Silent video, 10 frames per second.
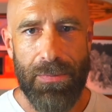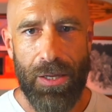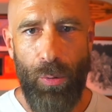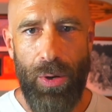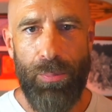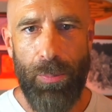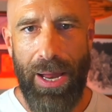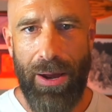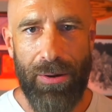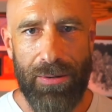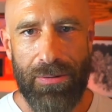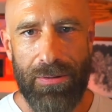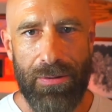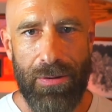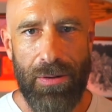Go in prepared
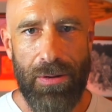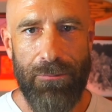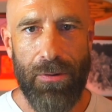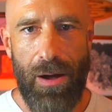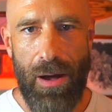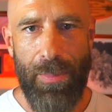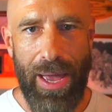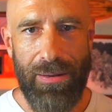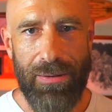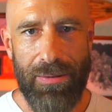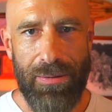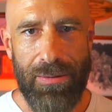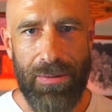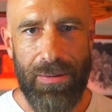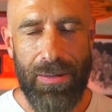for combat.
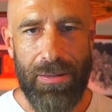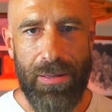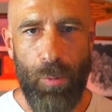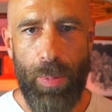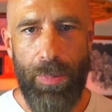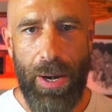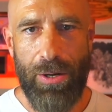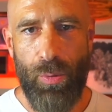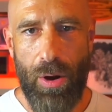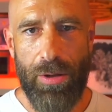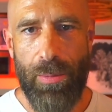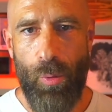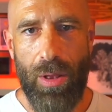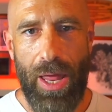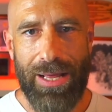The more prepared you are, the
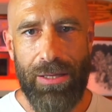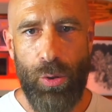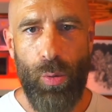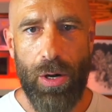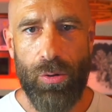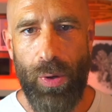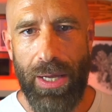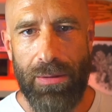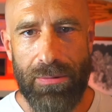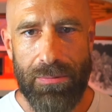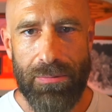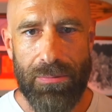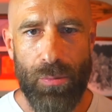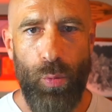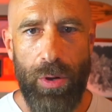more likely you are to win.
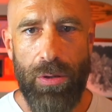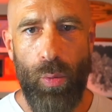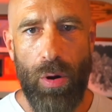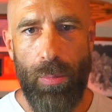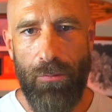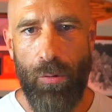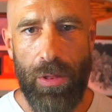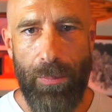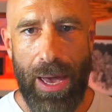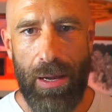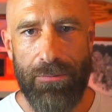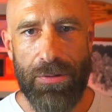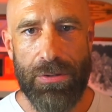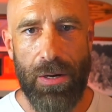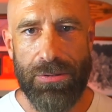Win the war before the battle
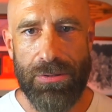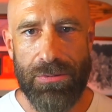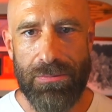even starts.